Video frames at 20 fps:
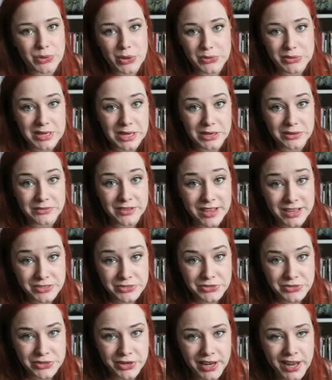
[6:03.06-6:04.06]
who knows I love
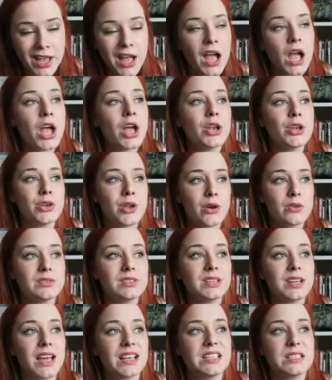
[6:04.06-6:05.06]
history
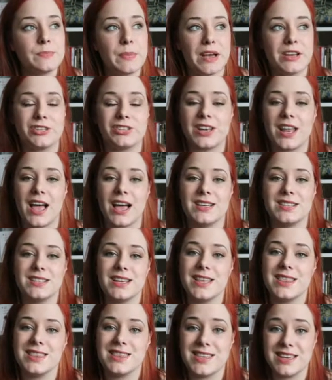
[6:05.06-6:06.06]
knows that I specialize
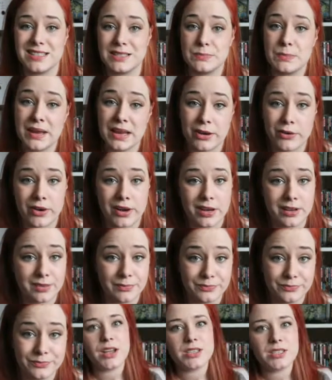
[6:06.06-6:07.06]
in this period.
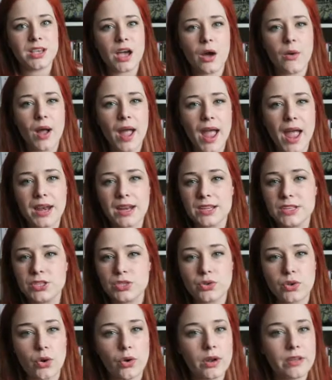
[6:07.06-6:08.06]
So any
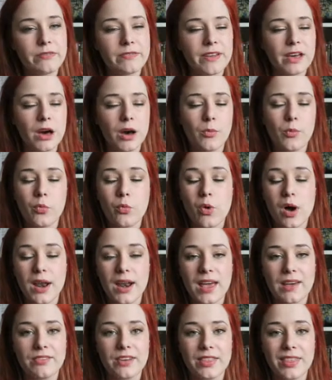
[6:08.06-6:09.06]
story, film,
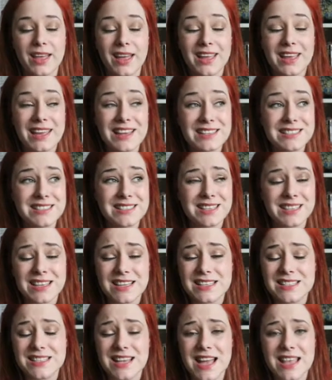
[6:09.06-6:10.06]
whatever, that
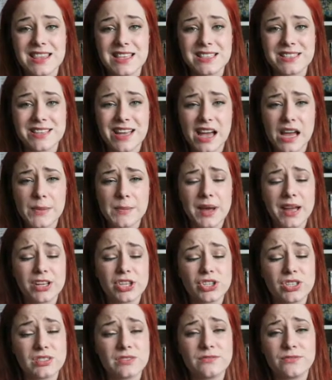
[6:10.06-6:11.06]
instantly is set in this time, I
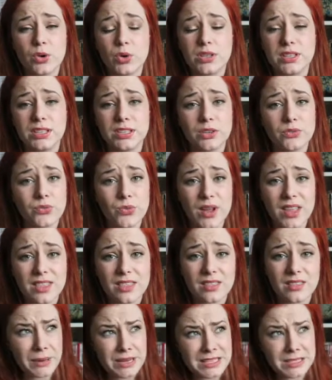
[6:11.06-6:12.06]
just fall in love
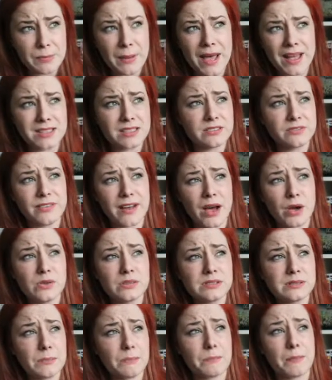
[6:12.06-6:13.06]
with. Peter
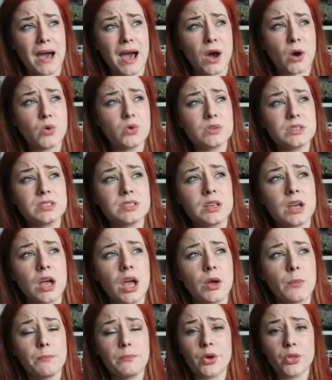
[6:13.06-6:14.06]
Panzerfaust, Mouse,
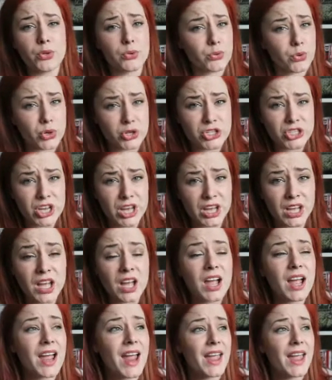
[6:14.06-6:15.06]
Mother Russia,
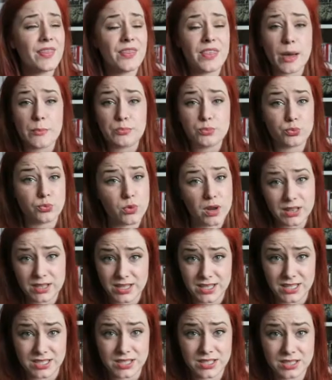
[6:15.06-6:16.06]
they're
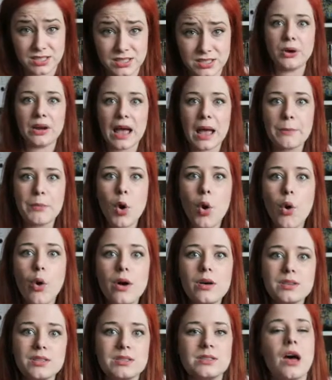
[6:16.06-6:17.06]
brilliant. But I'm
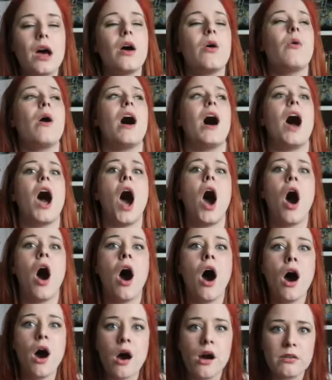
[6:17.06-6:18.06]
also a
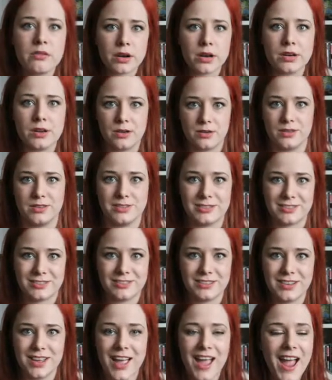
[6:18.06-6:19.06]
horror nut.
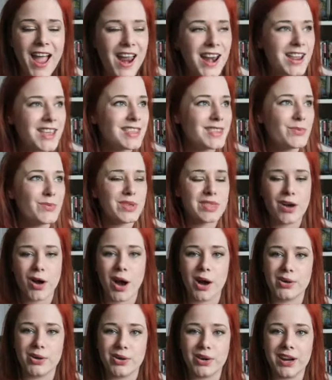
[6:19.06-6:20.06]
Anything with
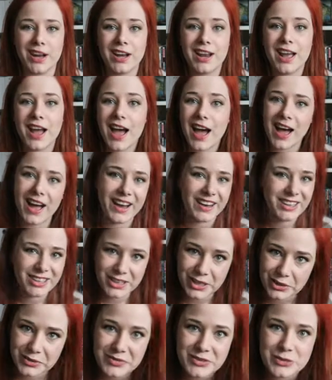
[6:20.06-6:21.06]
horror in, I
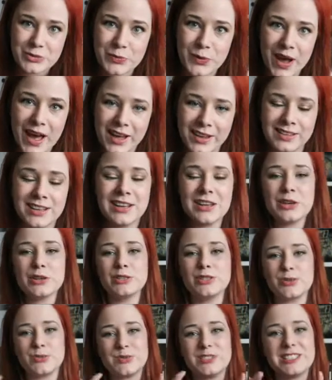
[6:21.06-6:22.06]
love as well.
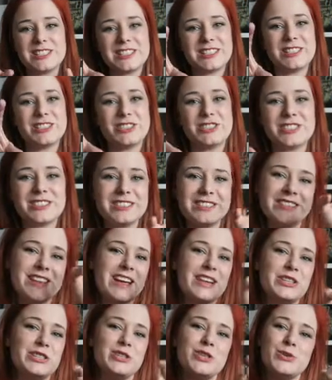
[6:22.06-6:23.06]
So this is just
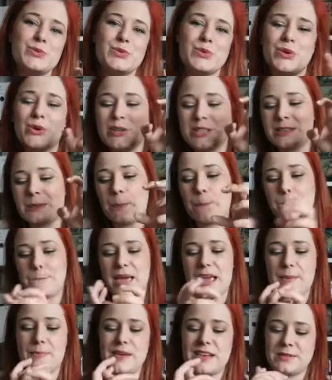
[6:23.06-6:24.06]
like two awesome
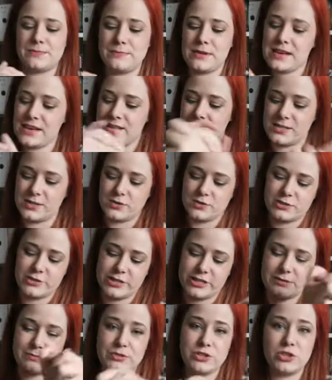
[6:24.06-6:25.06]
babies making an
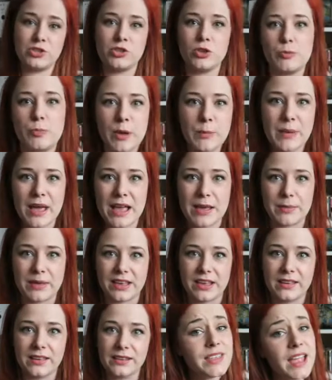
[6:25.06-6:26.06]
awesome super
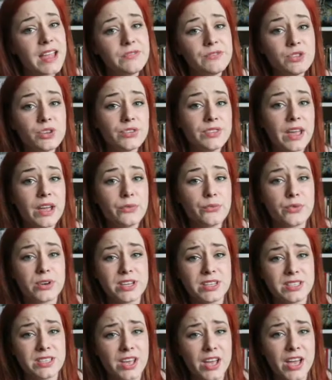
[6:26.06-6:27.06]
baby. They've done their
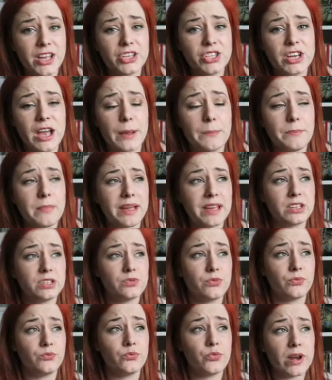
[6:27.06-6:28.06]
research and
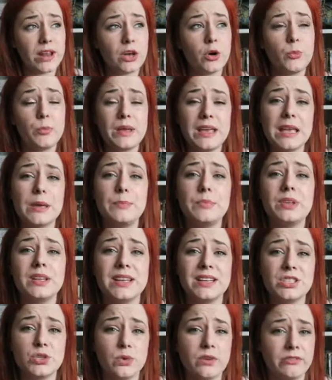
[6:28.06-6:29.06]
mixed real people
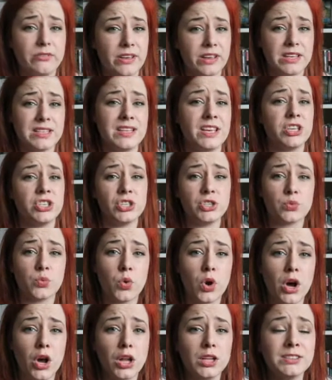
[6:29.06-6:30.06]
into a
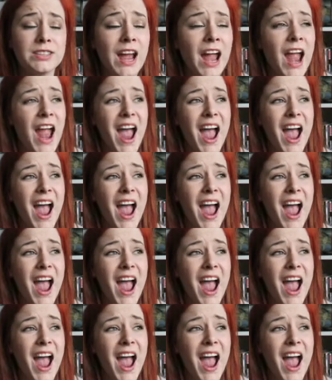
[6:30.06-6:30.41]
fictitious world,